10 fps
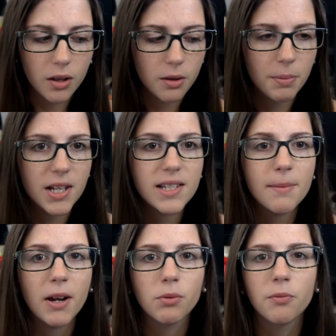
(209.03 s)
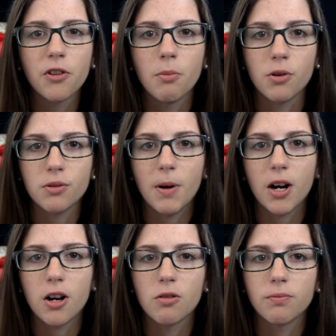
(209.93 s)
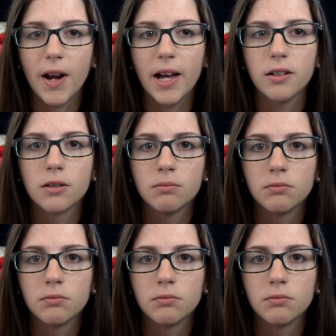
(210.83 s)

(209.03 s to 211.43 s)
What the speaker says: The bins in my room for the most part are red,